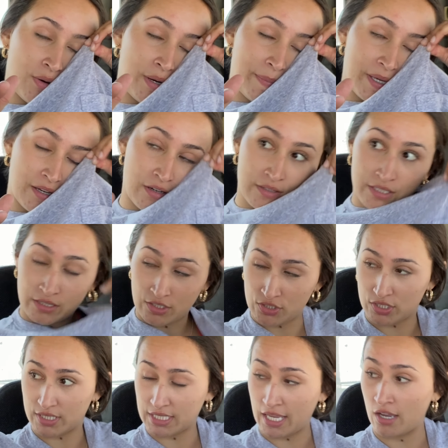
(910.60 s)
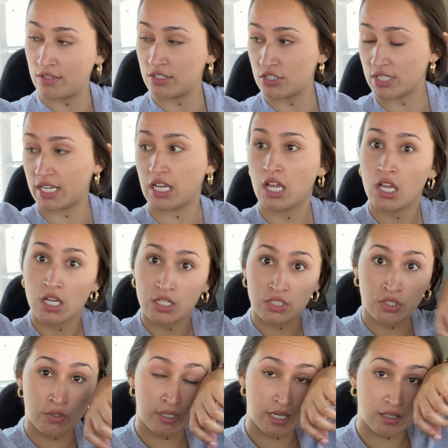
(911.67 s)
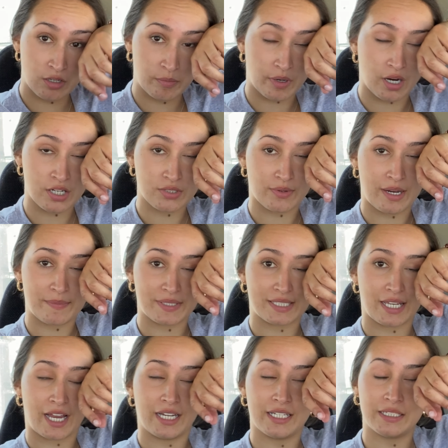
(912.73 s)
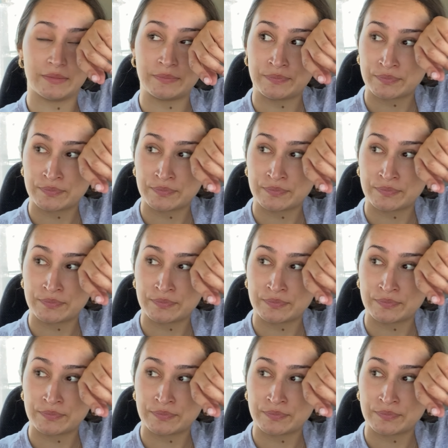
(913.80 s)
uphill and then there's a scale and there's like two yellow bars right beside it.